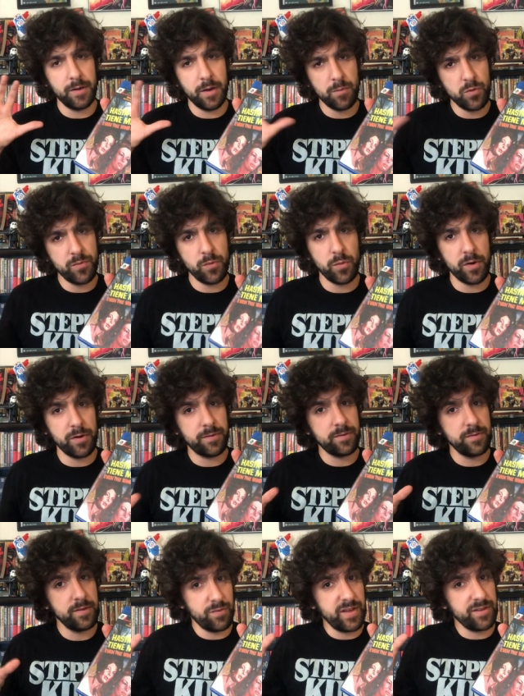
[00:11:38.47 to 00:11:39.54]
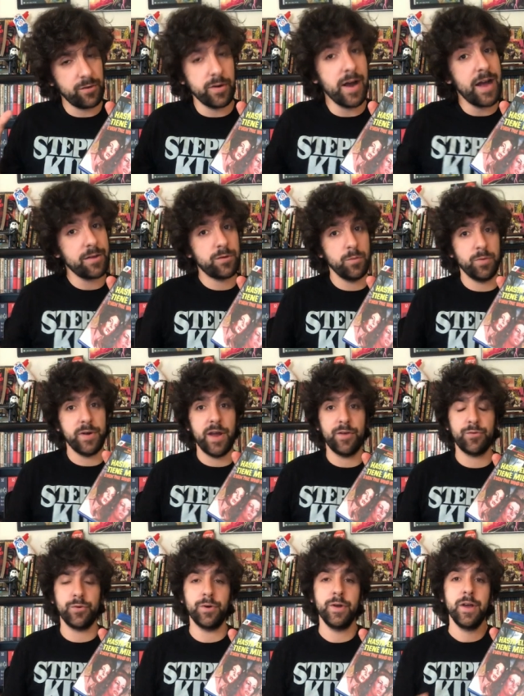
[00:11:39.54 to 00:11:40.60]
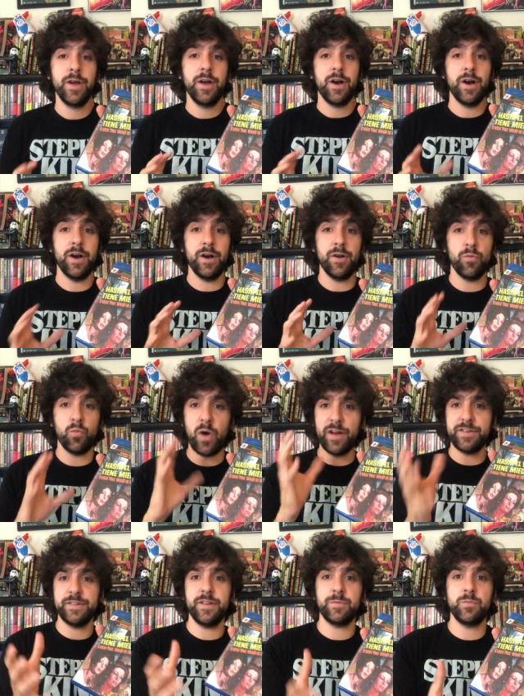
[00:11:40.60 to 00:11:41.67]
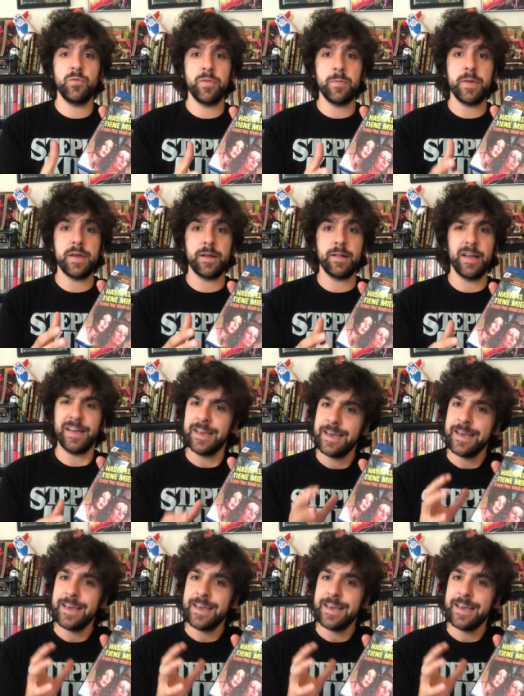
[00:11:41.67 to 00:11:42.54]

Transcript: a movie where things are not supernatural. Uh, watching this movie, being like,